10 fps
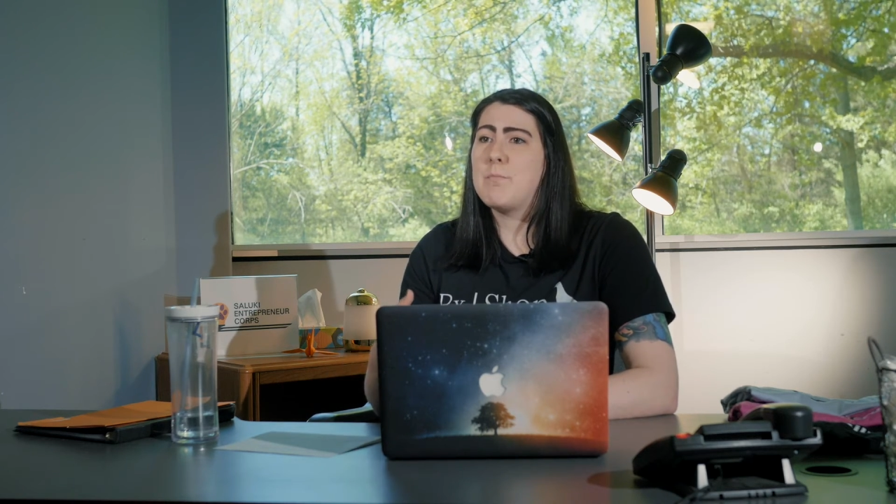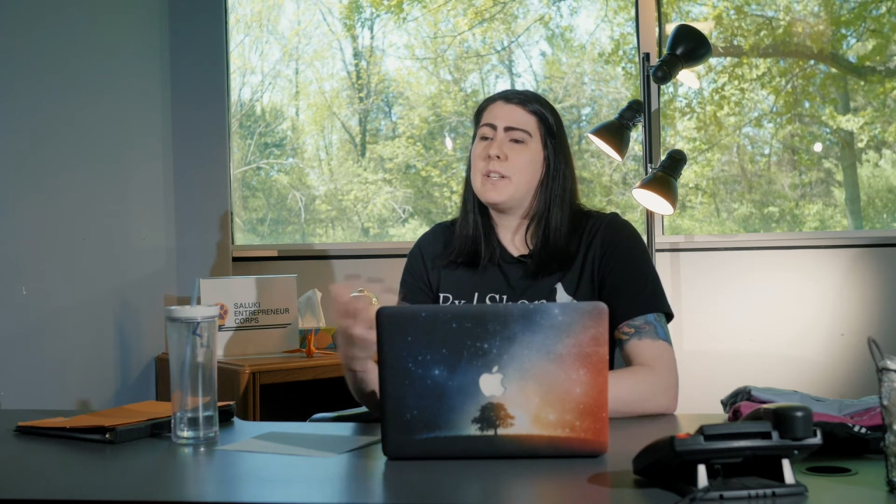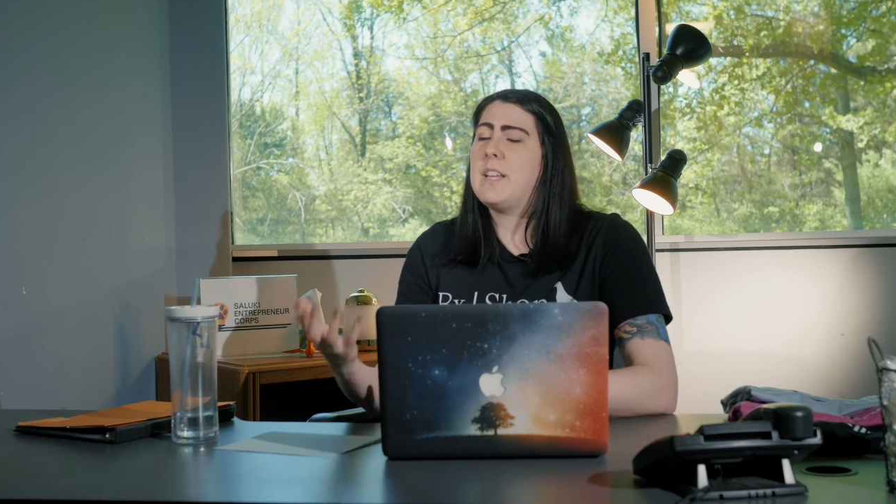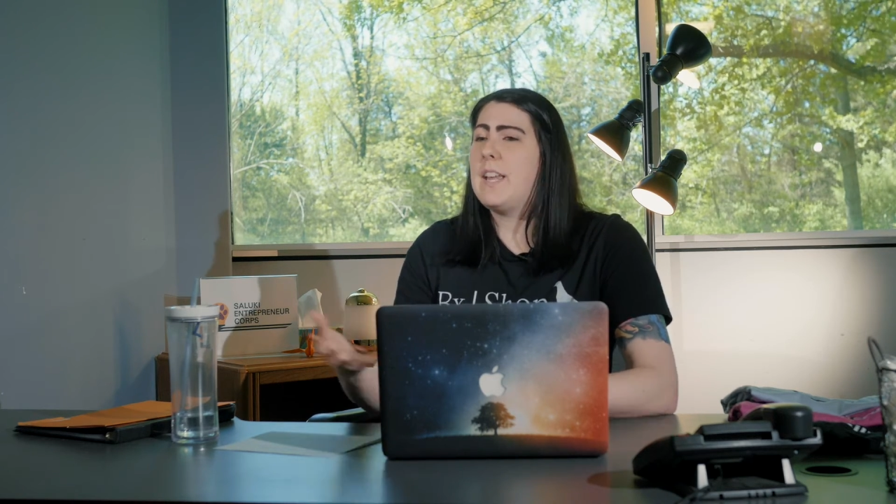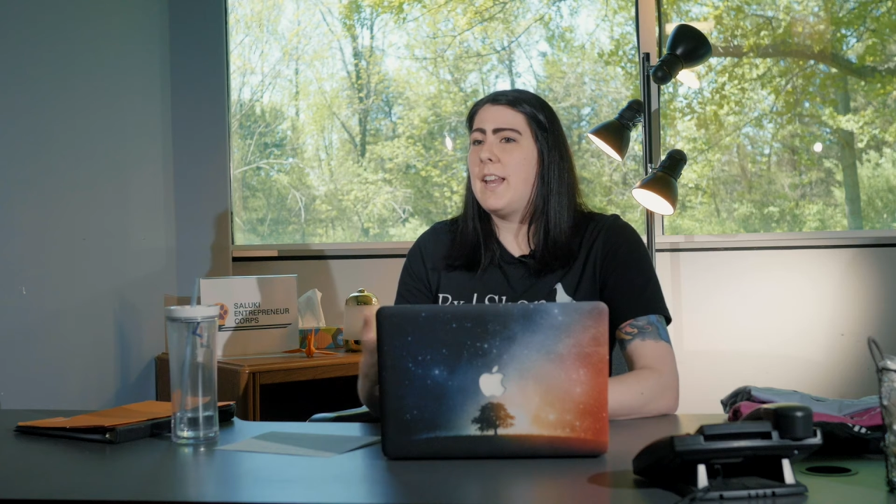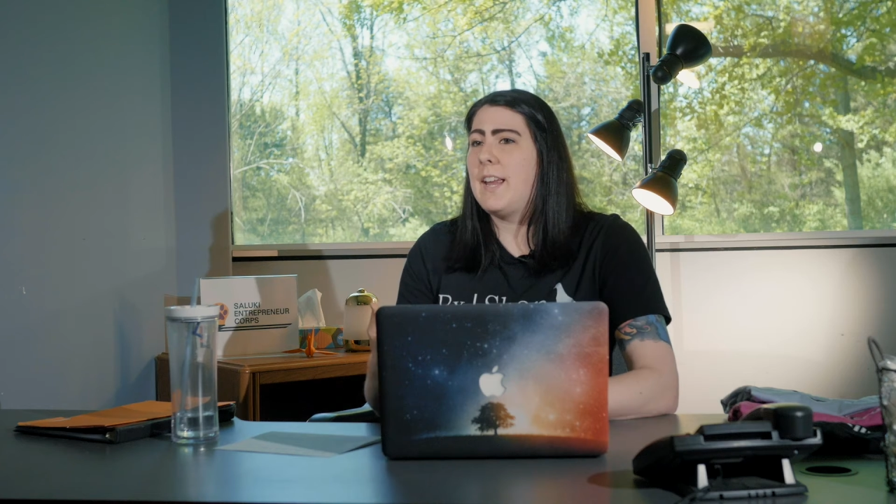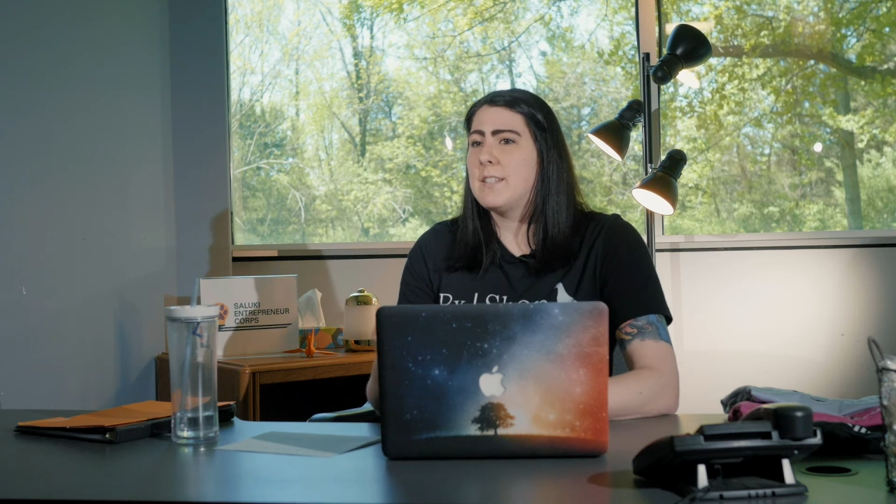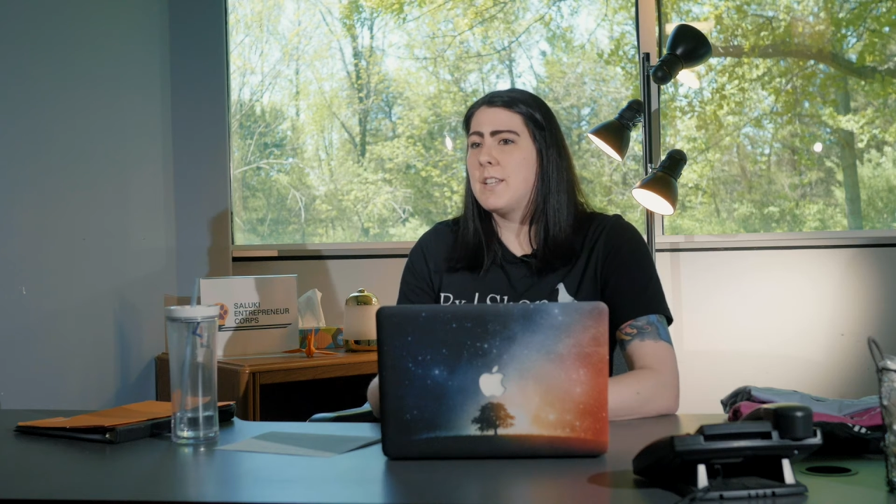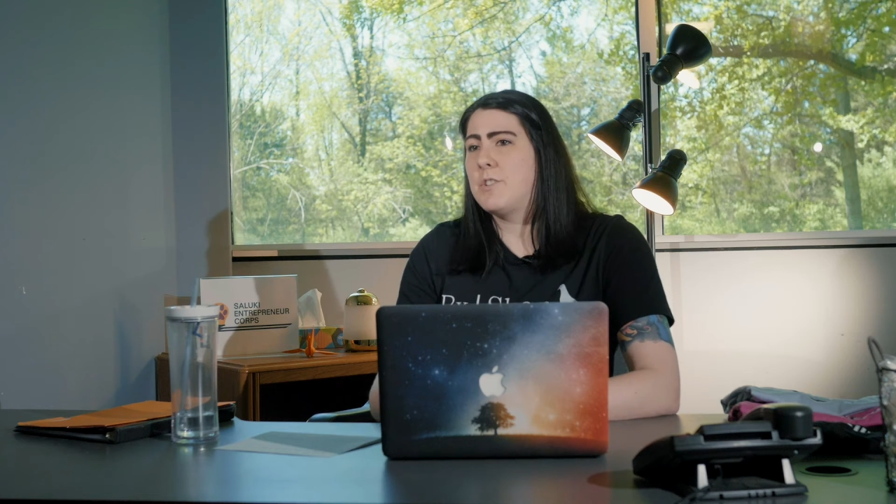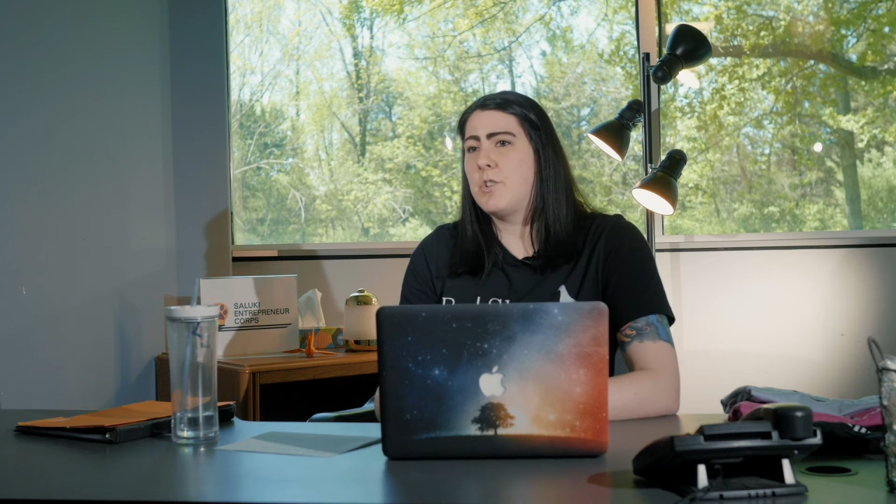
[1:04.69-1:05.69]
been getting
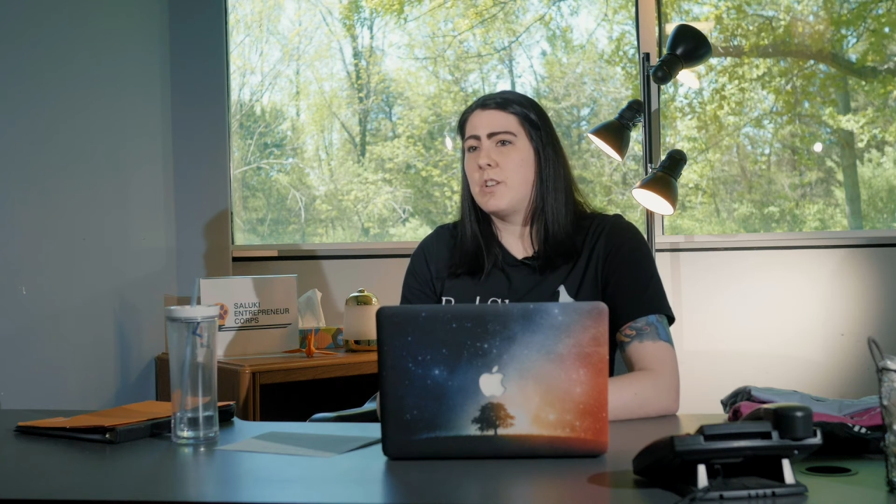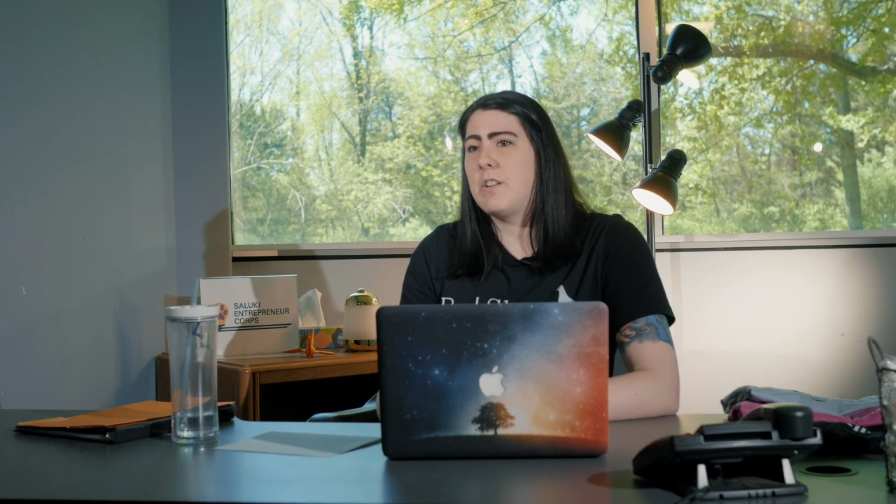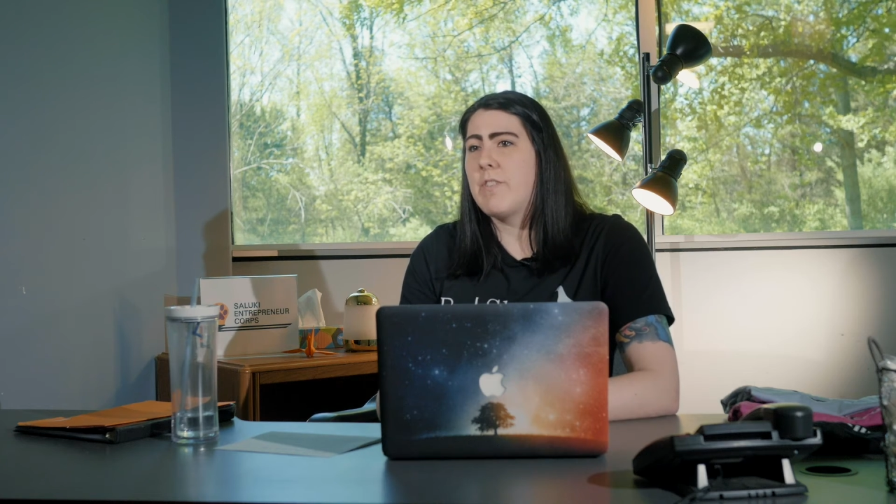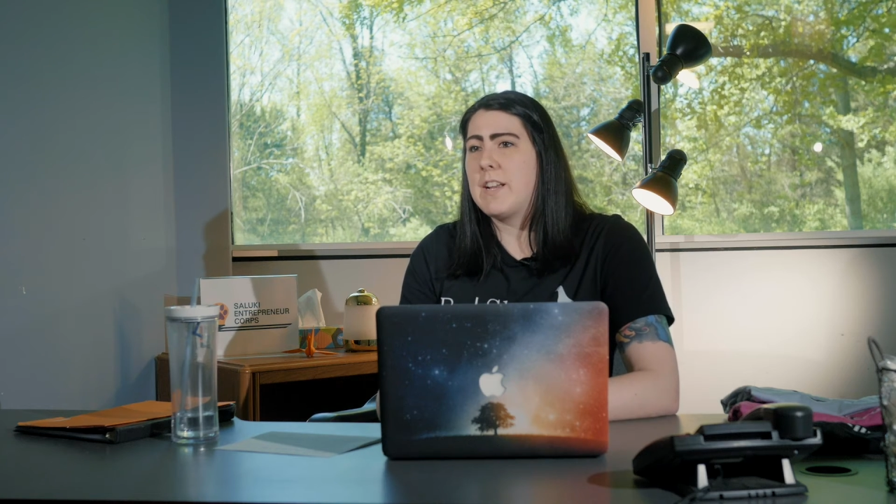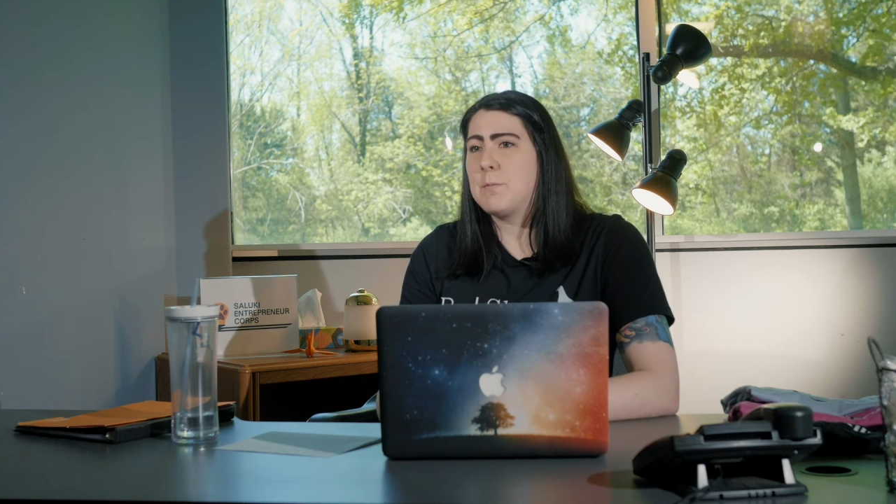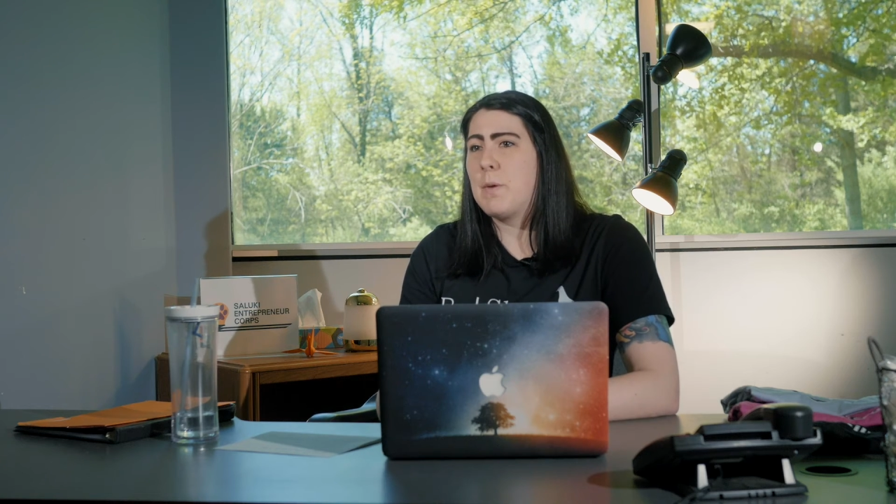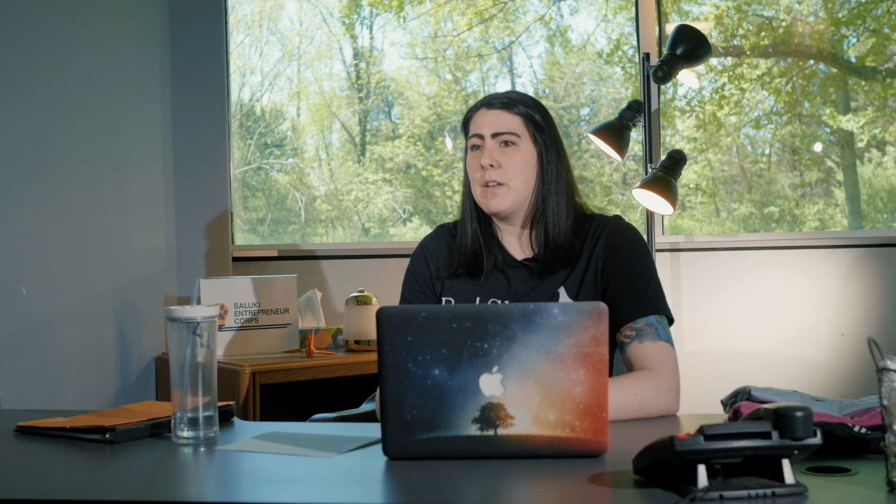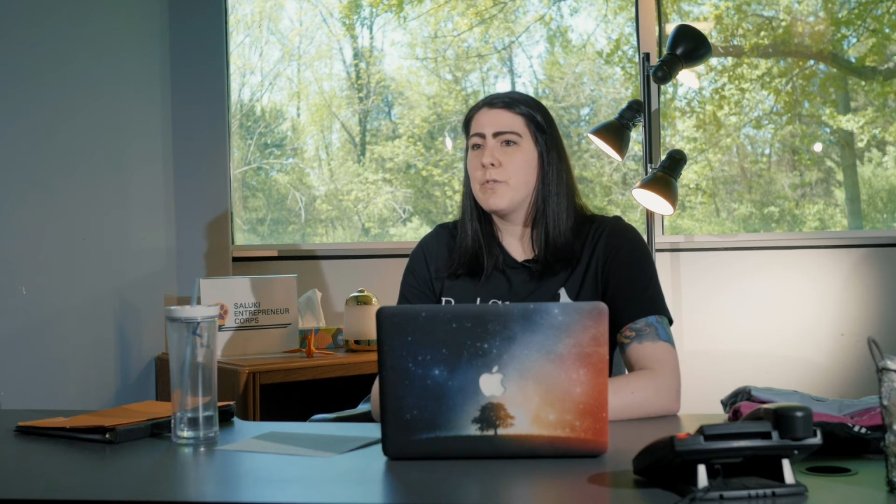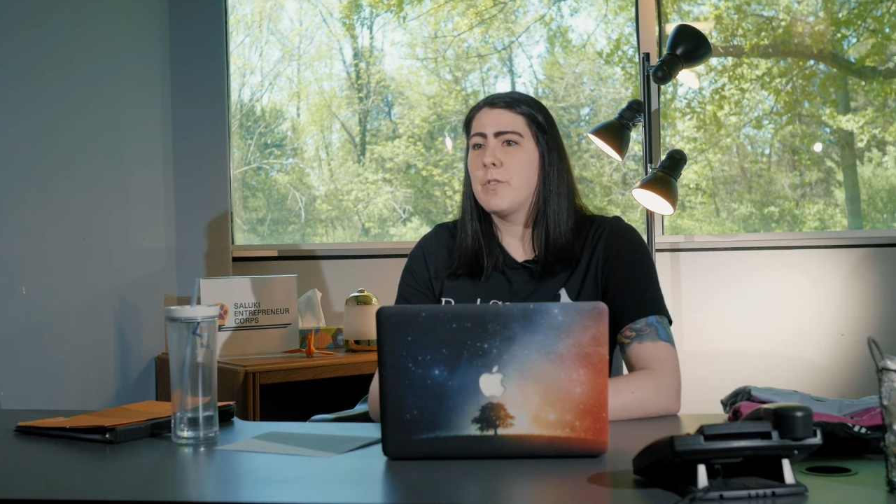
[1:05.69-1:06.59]
such good advisement